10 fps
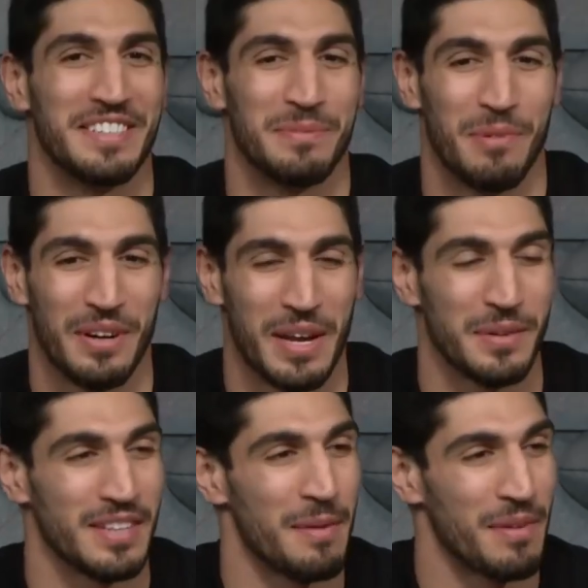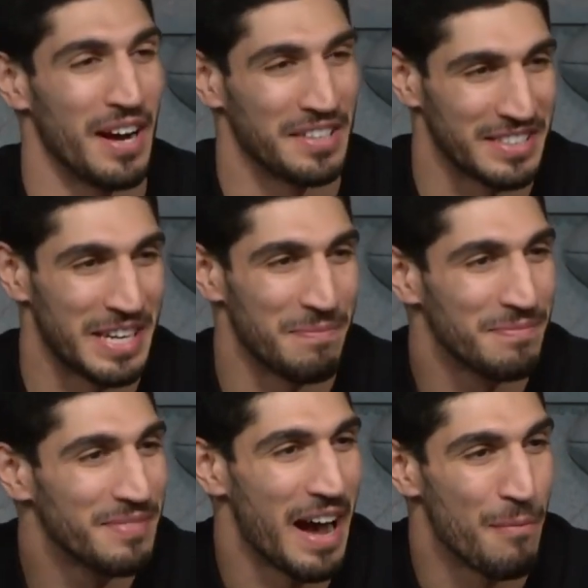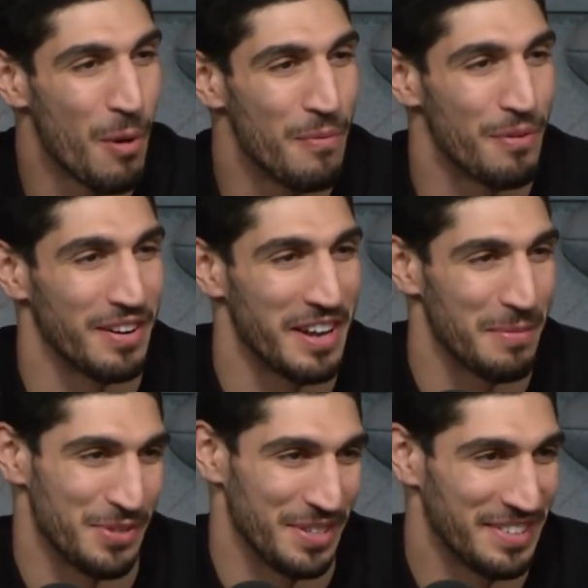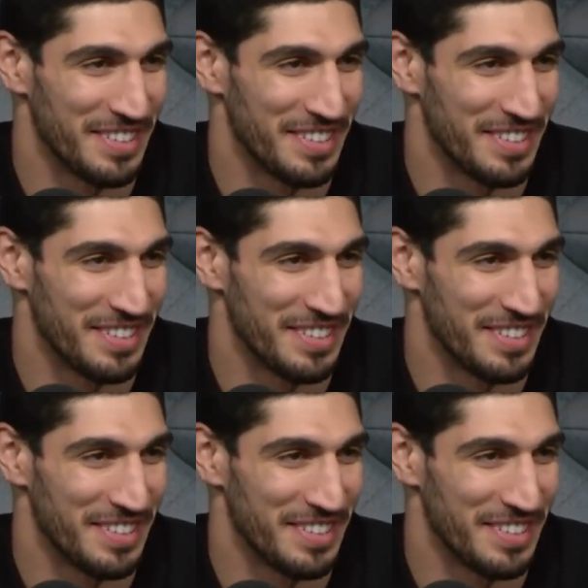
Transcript: this morning. I'm conscious. I'm open for adoption.